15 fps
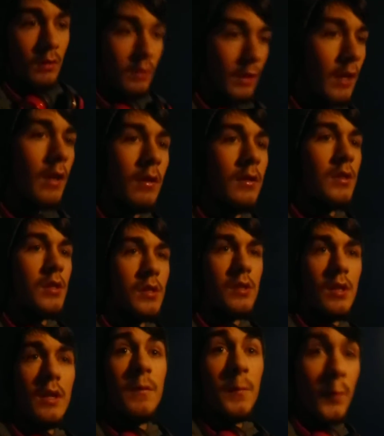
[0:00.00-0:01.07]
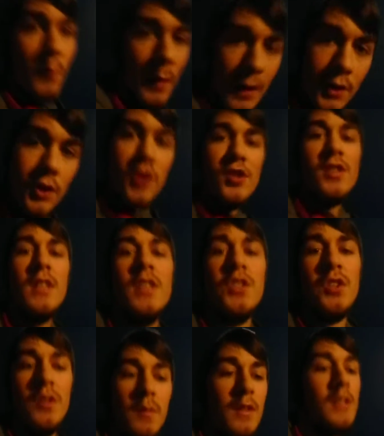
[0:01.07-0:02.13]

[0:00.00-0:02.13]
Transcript: yeah, this is information station.